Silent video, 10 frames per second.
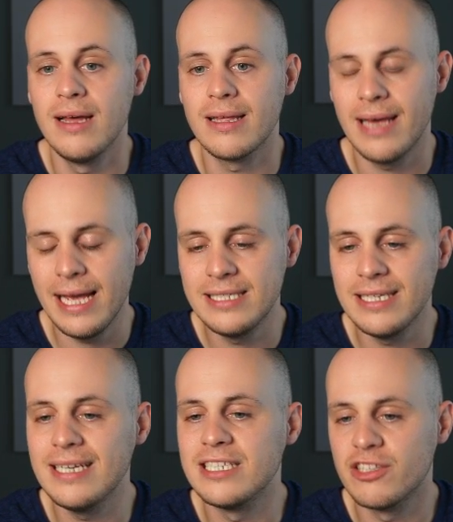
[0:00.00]

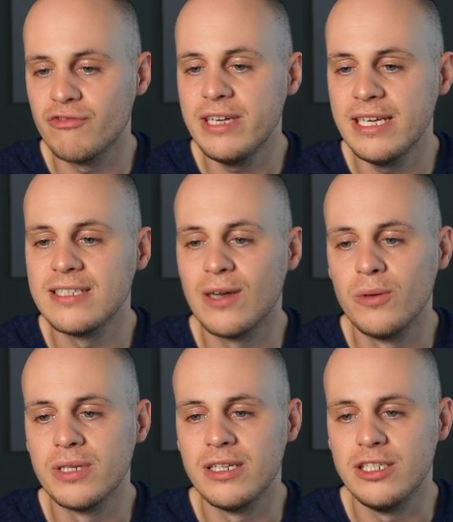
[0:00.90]
Katie is three years
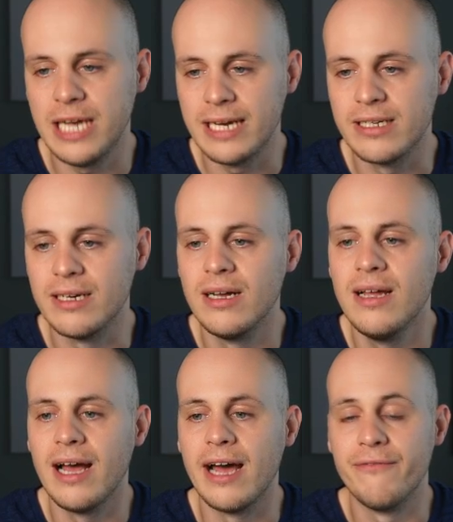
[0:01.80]
older than Janica
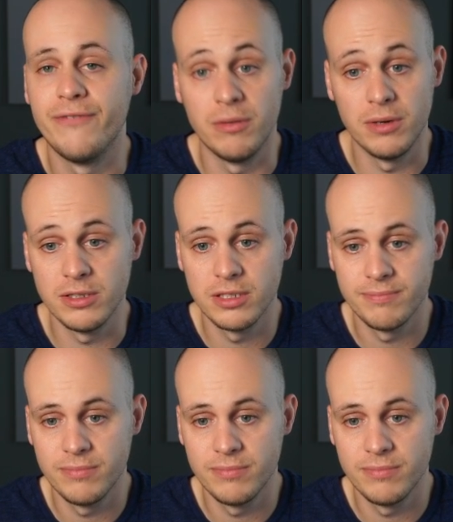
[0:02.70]
and Firoz.